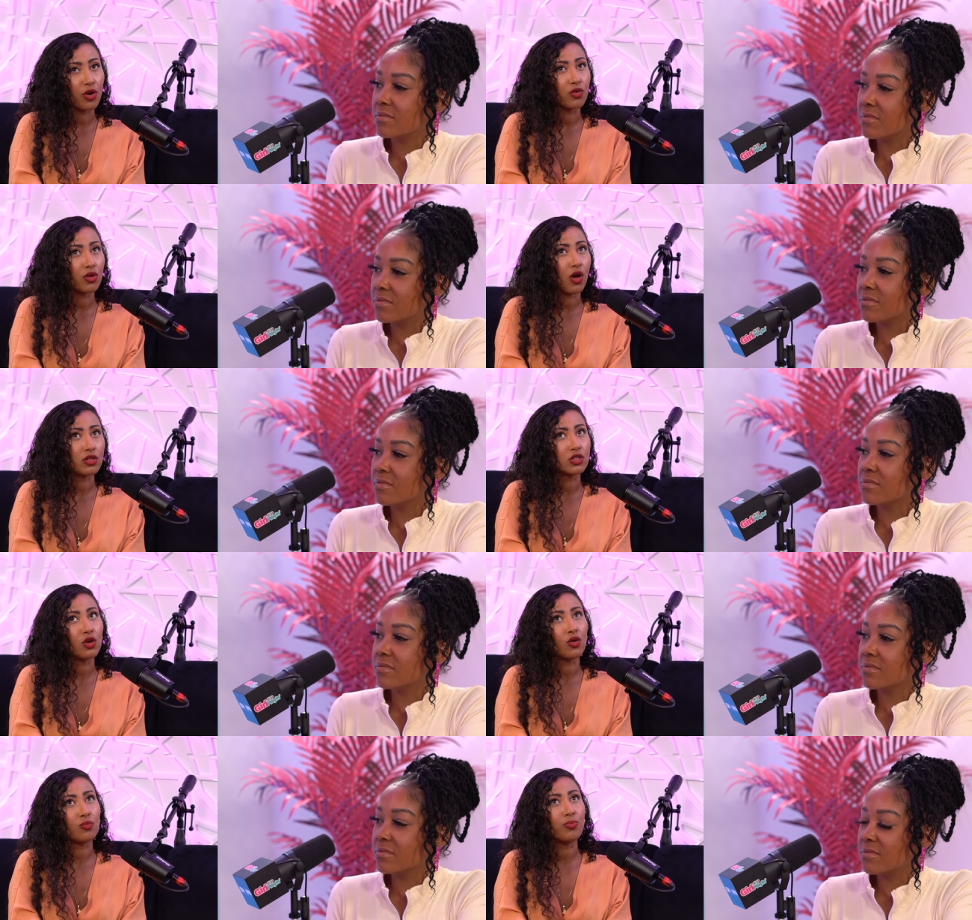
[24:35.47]
Speaker 1: or you could
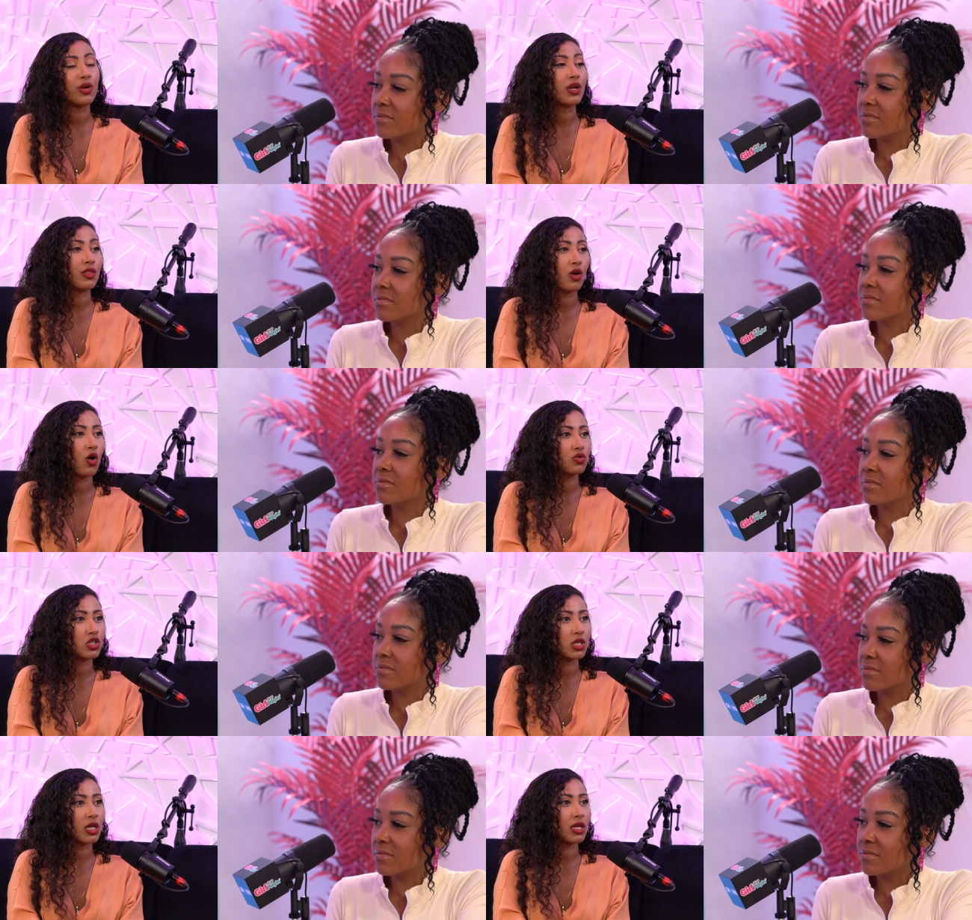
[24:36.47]
also put it in the
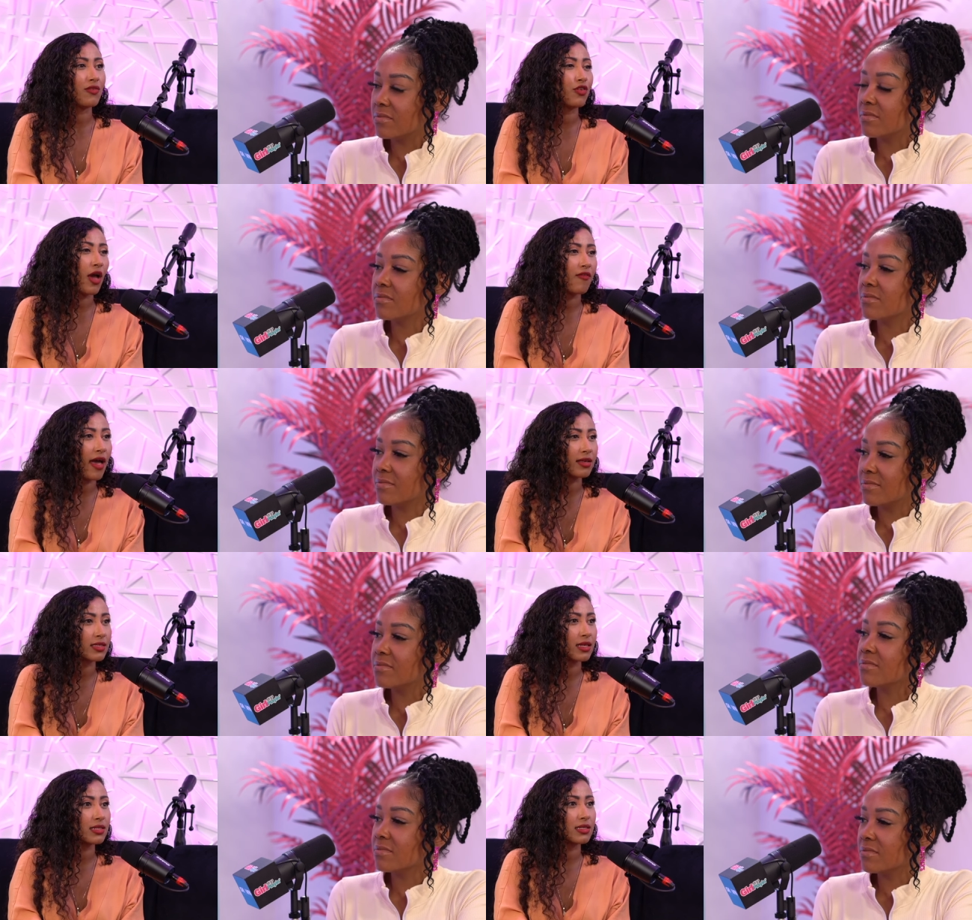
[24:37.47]
ocean if you have
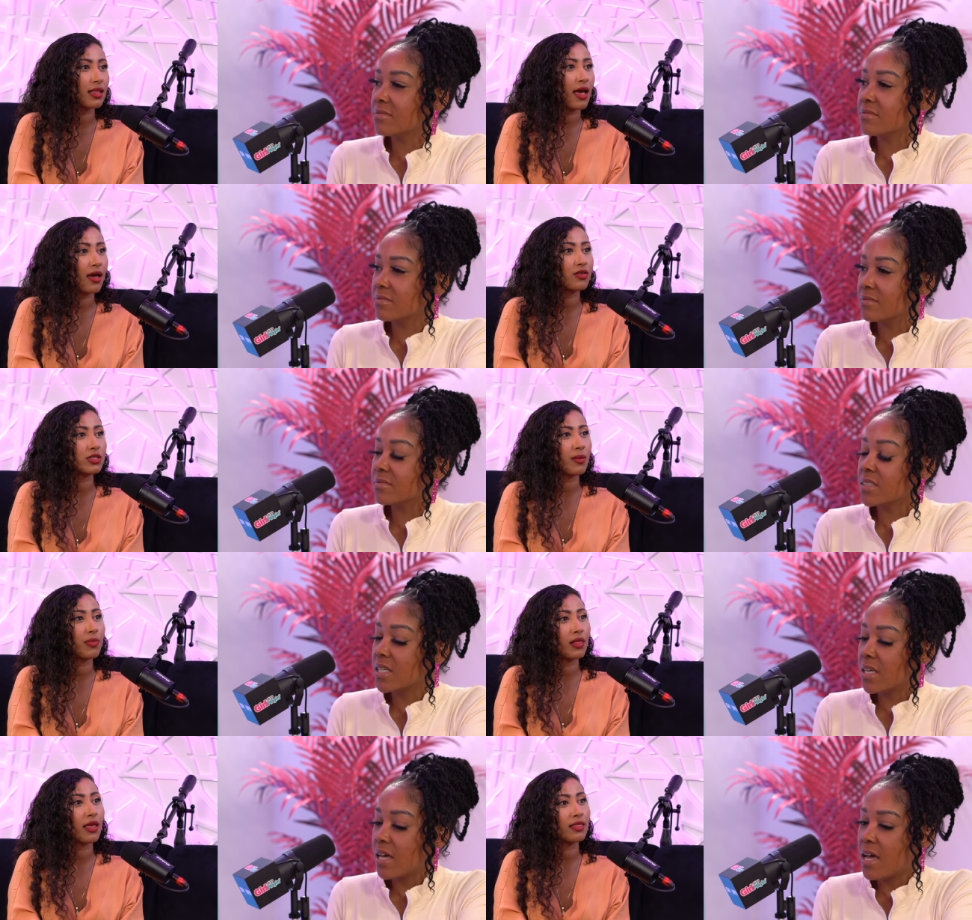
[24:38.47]
access to that or something
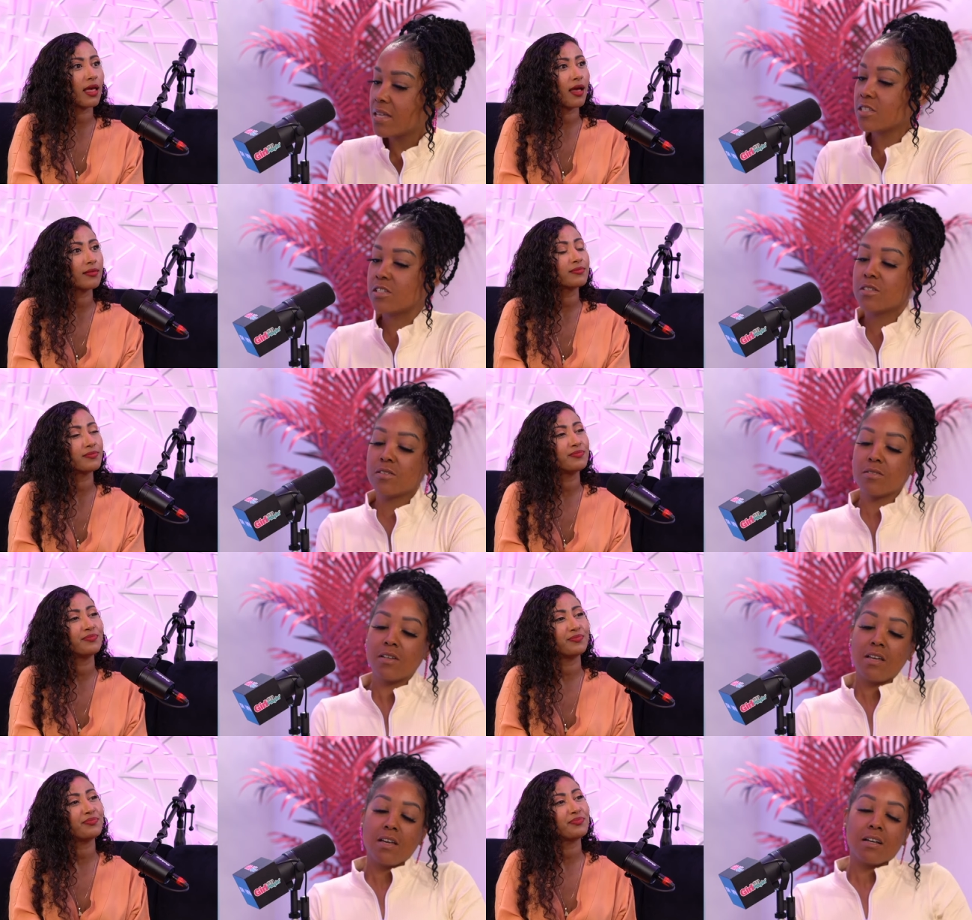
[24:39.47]
like Got that. You.
Speaker 2: Mm-hmm.
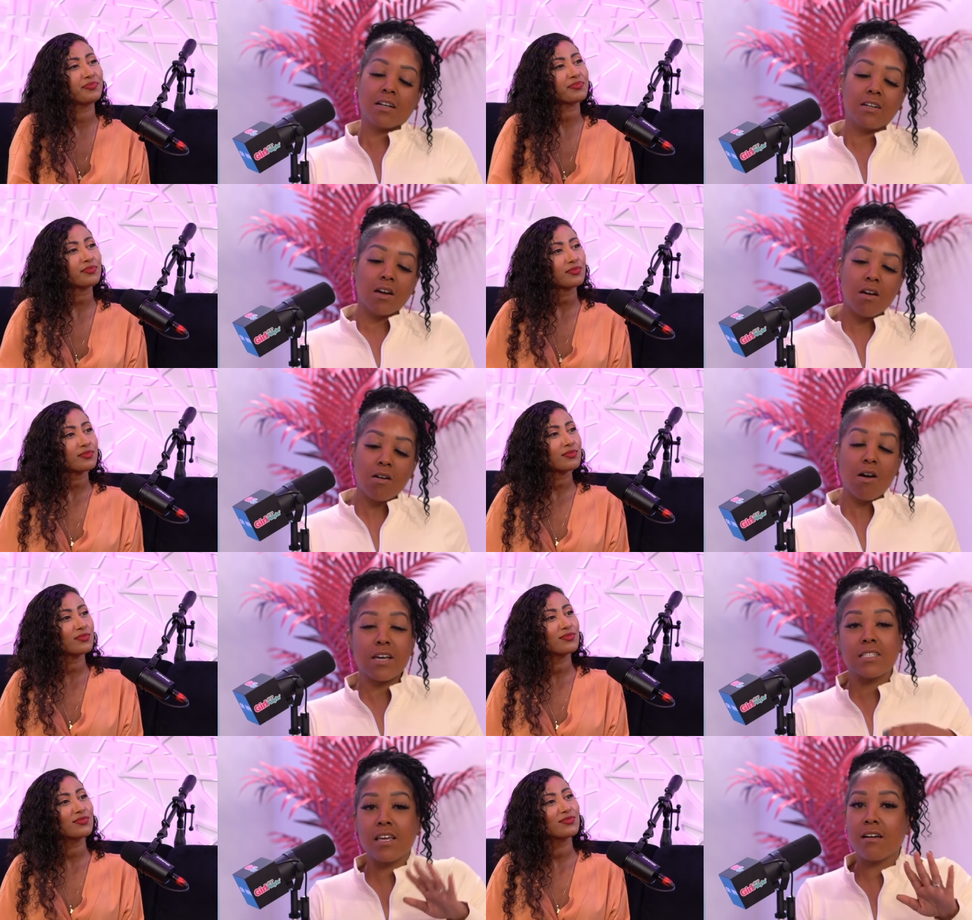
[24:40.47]
Girl, okay,
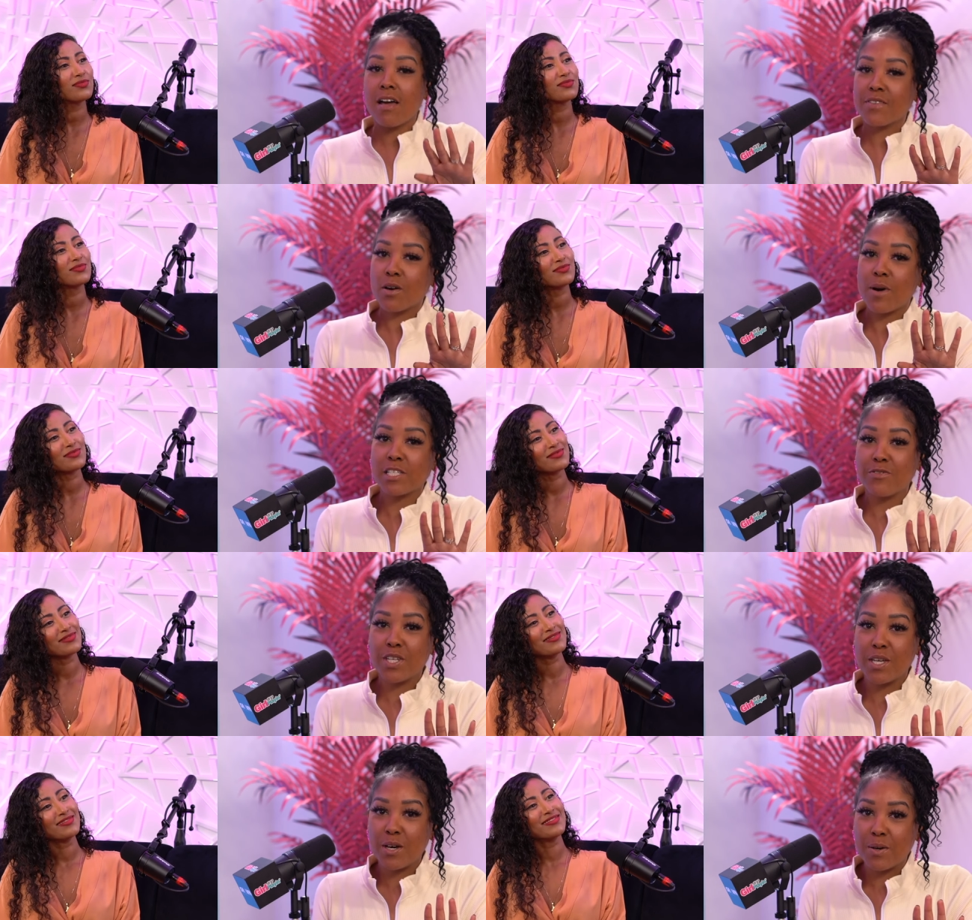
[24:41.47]
so y'all don't have to go watch the
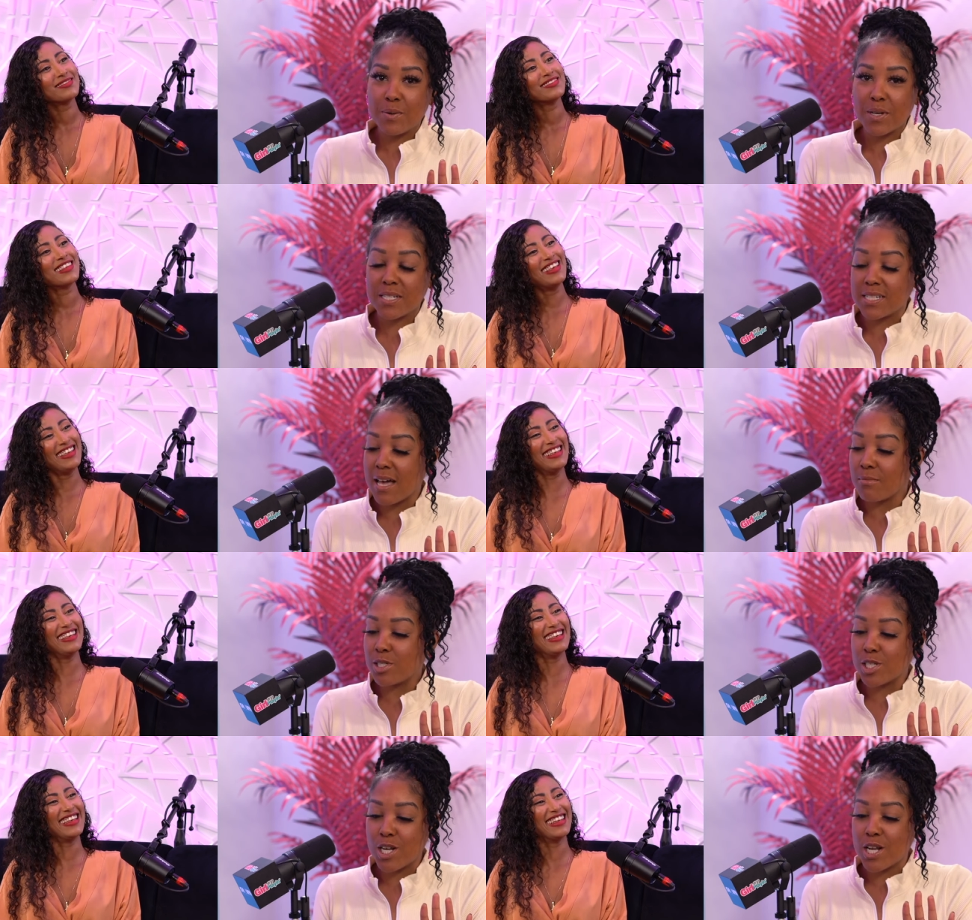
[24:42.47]
video because I'm
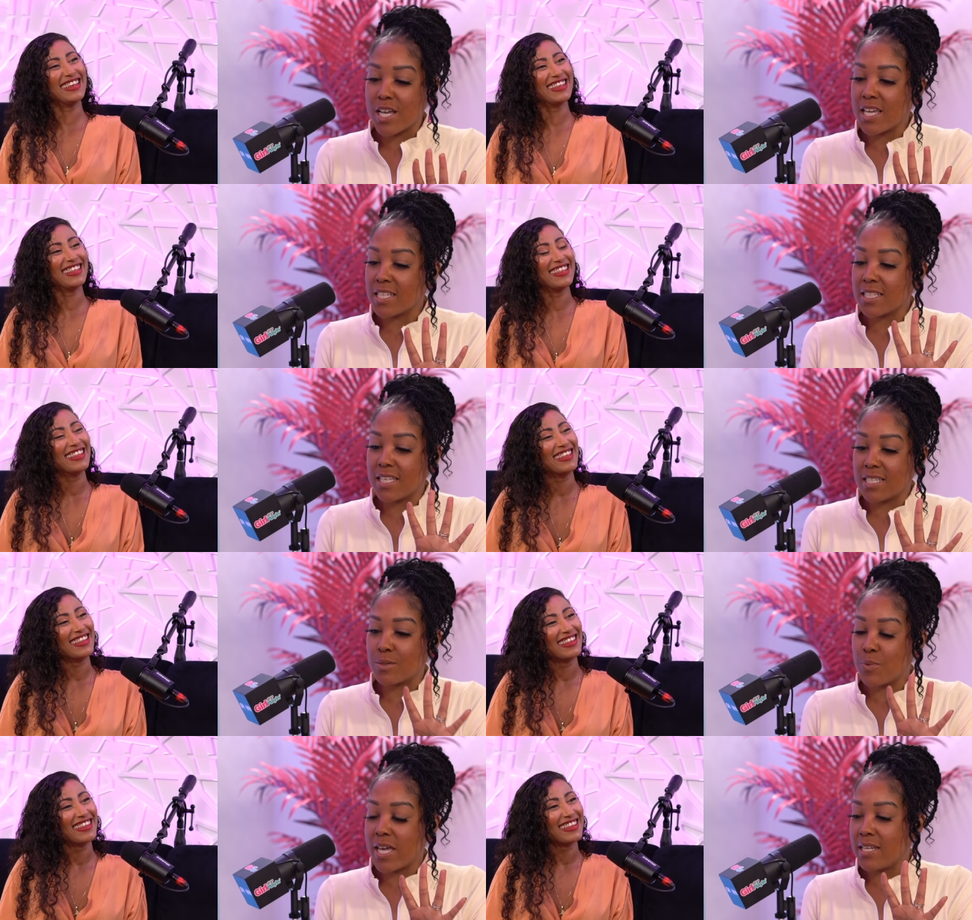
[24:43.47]
sure it gets
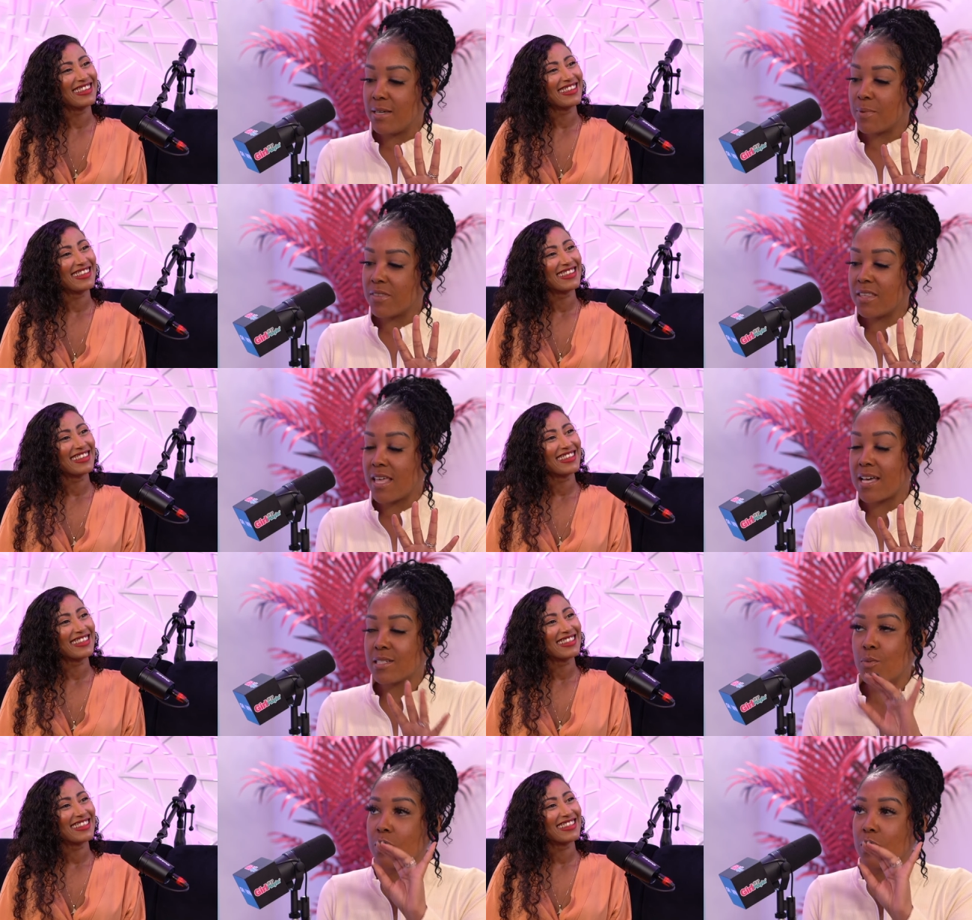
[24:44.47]
way deeper than that. So we're